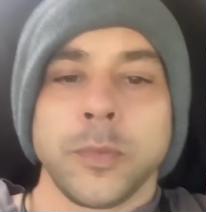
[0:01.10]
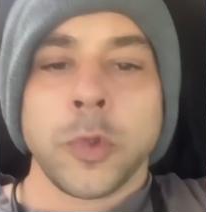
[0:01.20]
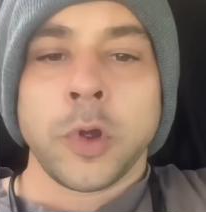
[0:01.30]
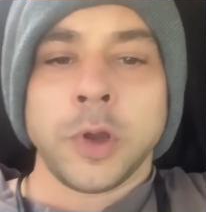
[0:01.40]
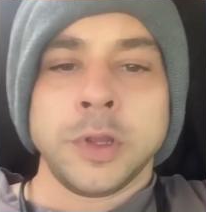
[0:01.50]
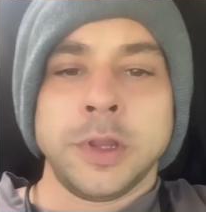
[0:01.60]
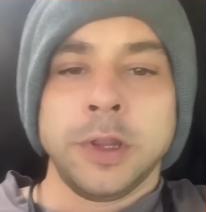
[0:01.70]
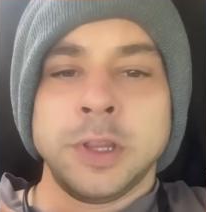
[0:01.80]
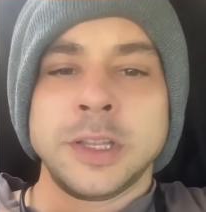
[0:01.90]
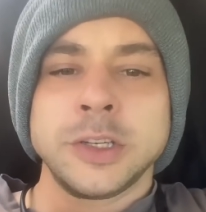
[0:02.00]
All right,
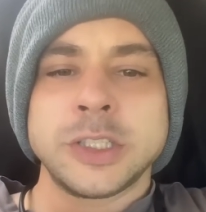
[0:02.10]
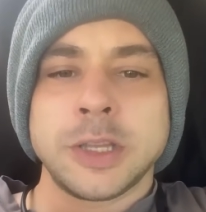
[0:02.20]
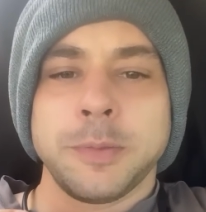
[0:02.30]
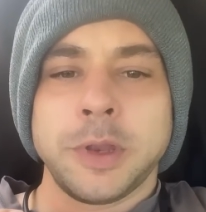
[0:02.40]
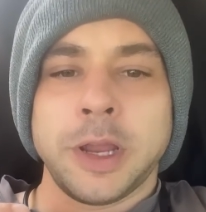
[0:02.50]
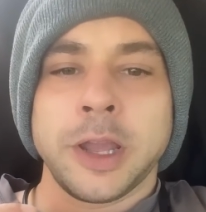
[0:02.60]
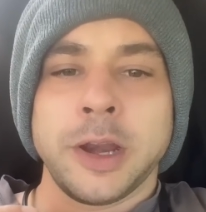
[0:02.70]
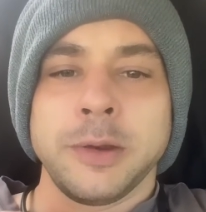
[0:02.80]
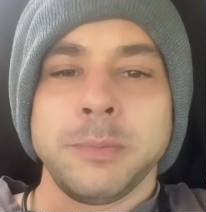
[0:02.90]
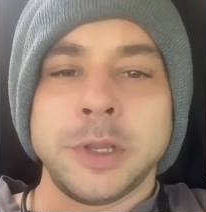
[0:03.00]
there's something I
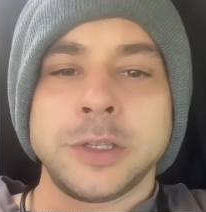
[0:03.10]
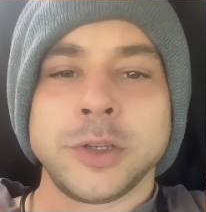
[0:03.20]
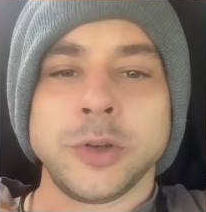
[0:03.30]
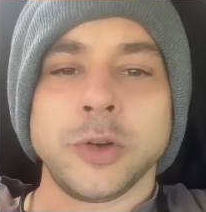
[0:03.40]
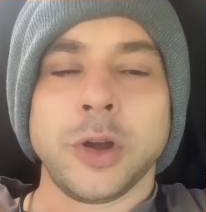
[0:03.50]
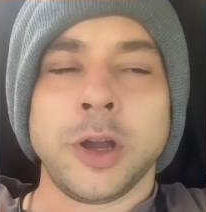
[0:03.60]
gotta admit too.